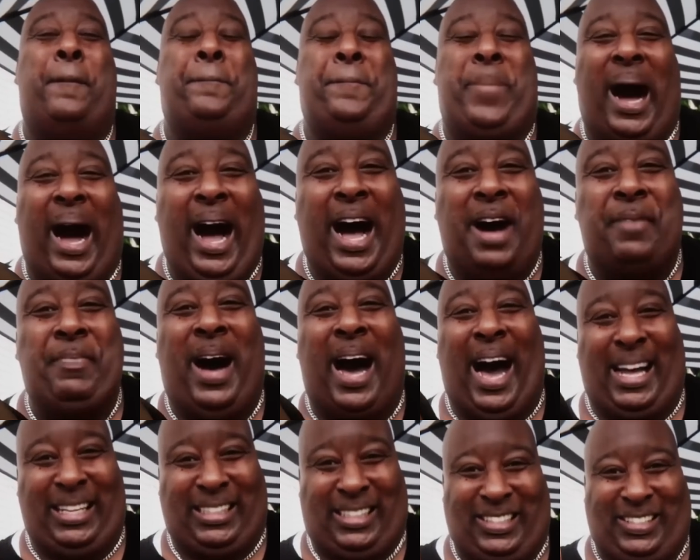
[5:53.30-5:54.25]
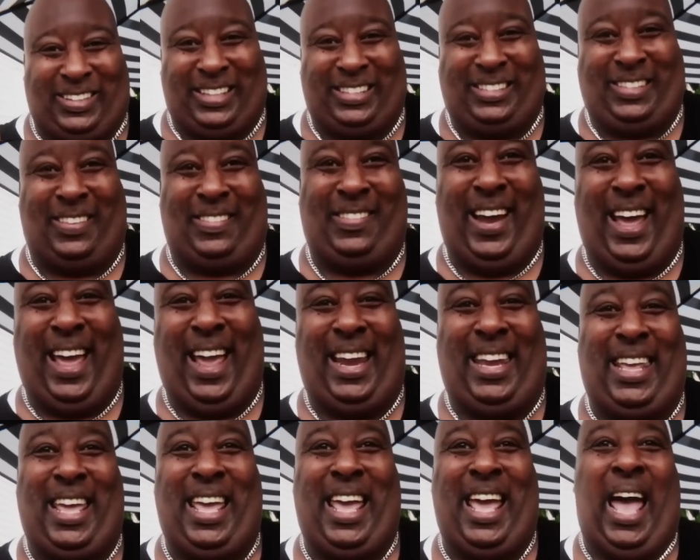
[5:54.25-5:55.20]
like a fucking minefield. You're
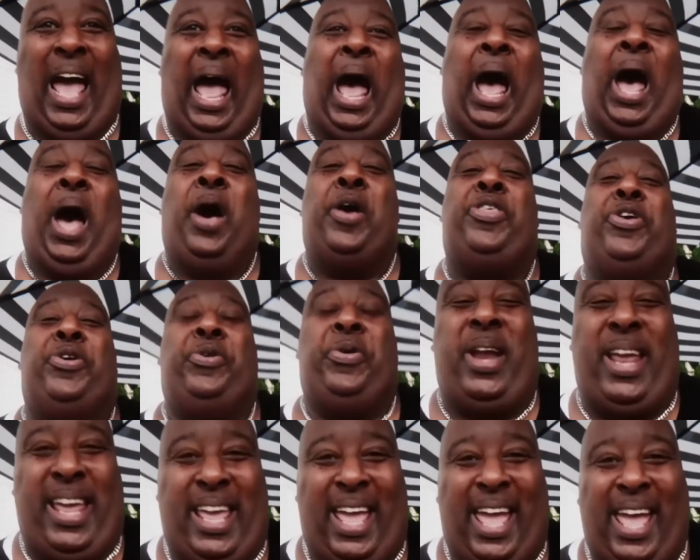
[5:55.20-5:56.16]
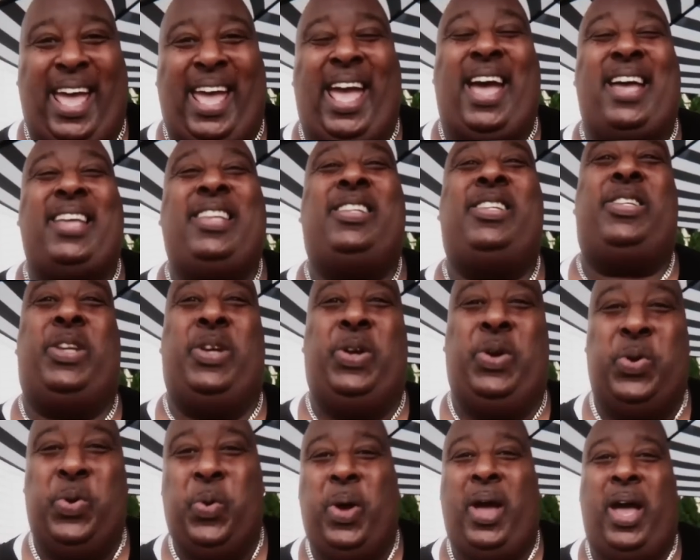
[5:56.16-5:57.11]
just fucking like I know. At puppy,
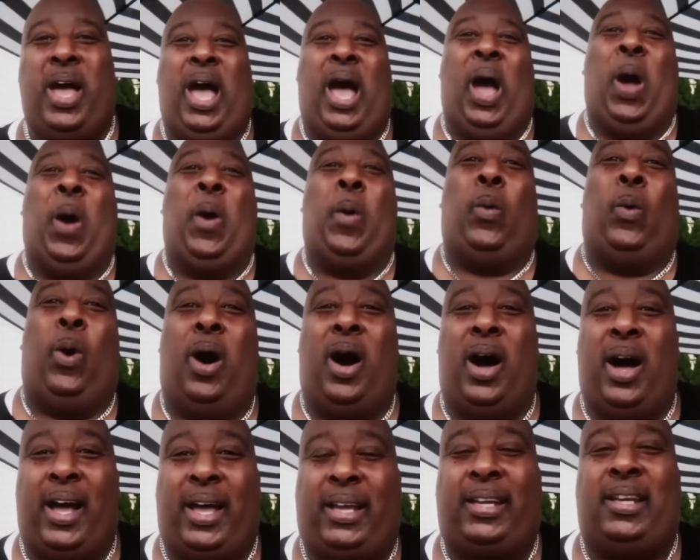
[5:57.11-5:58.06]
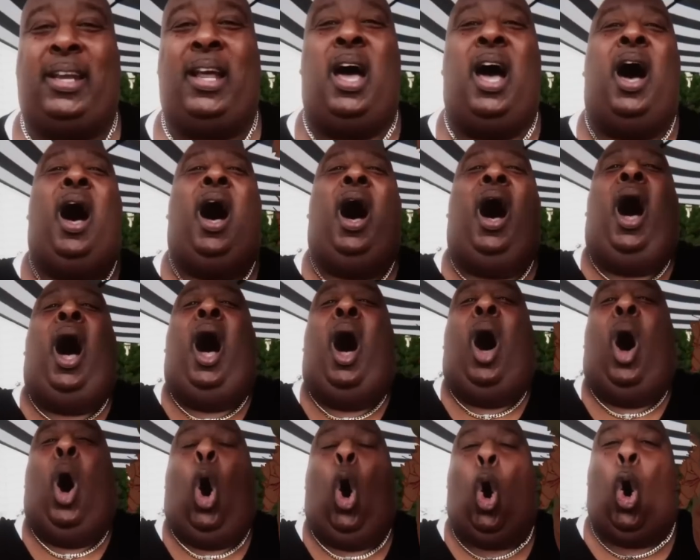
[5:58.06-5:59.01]
and then you go to the comments and fucking in the
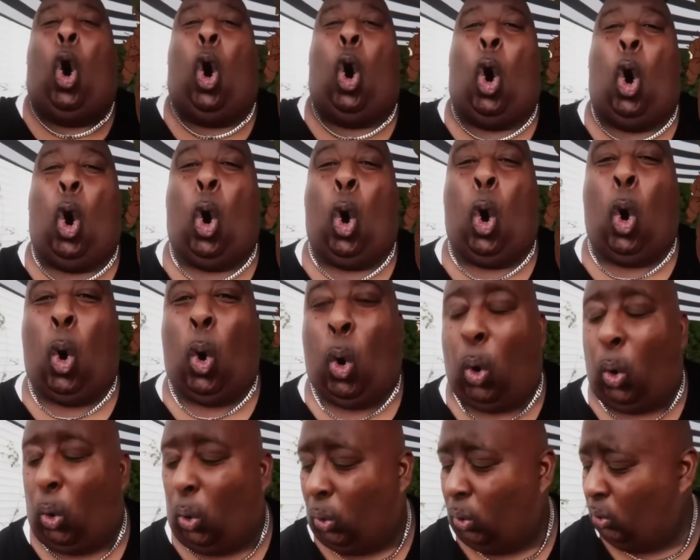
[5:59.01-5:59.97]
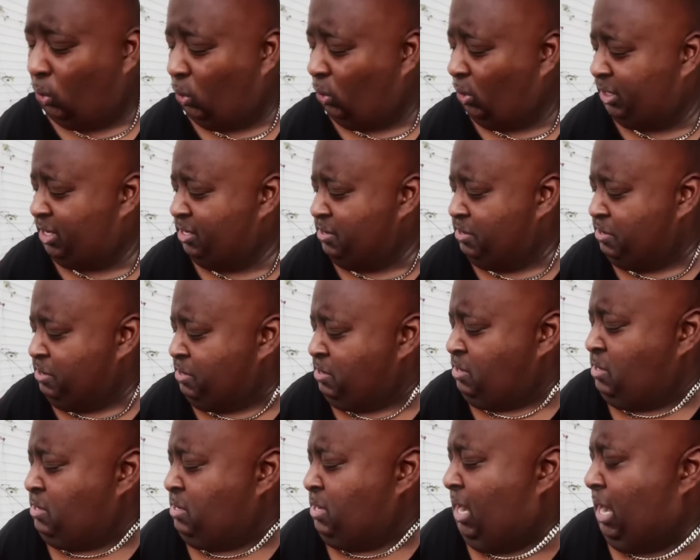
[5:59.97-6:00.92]
blender. What the? Fuck? I know. What the
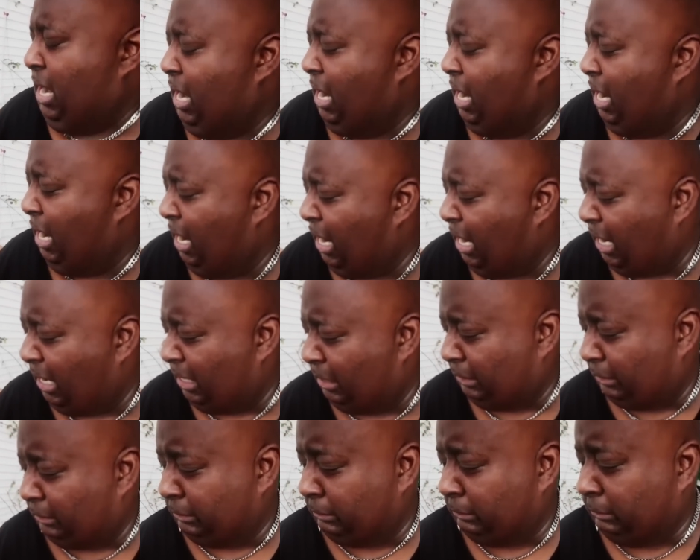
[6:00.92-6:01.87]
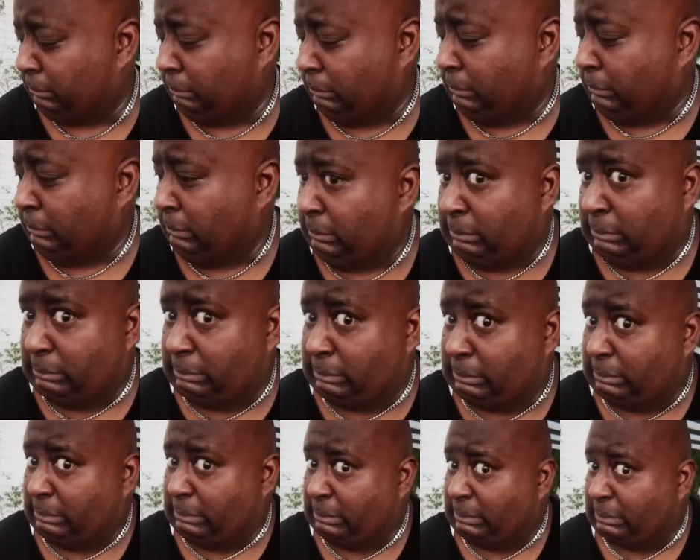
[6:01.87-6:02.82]
fuck is wrong with that lately?
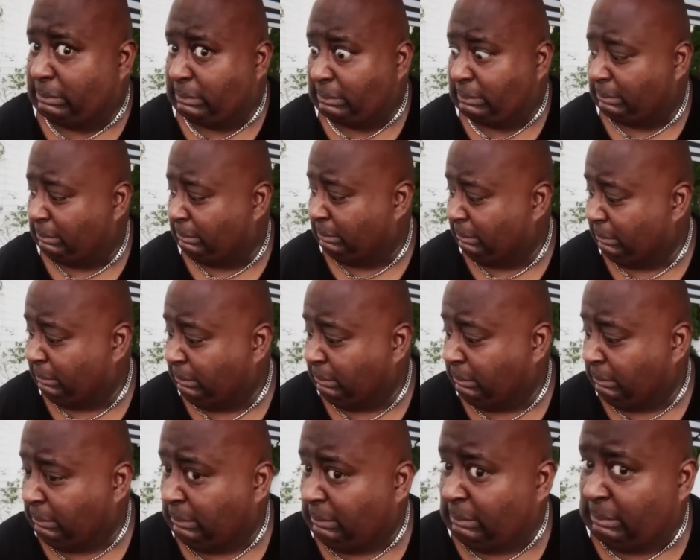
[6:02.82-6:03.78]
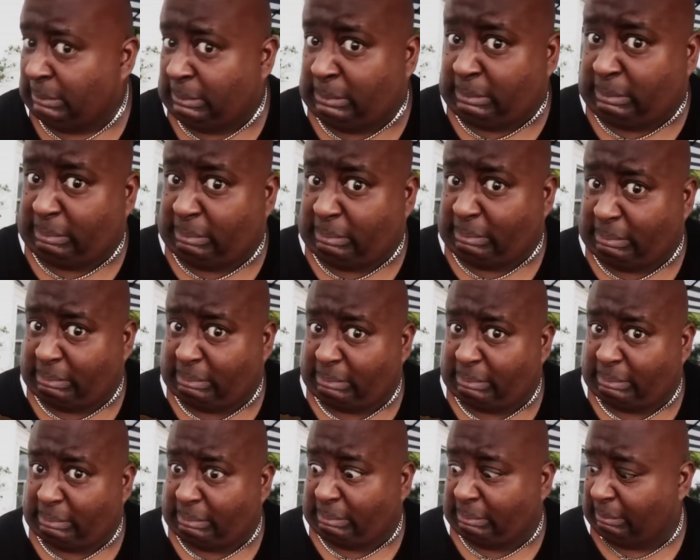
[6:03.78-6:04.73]
Oh Jesus, he
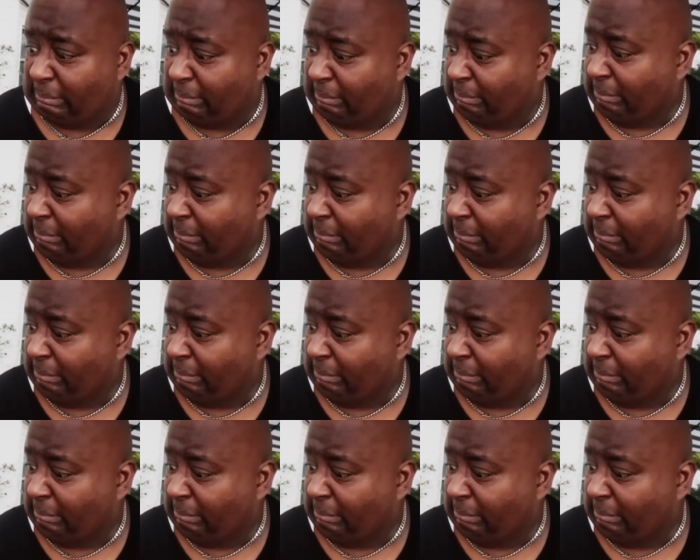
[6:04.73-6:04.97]
does not like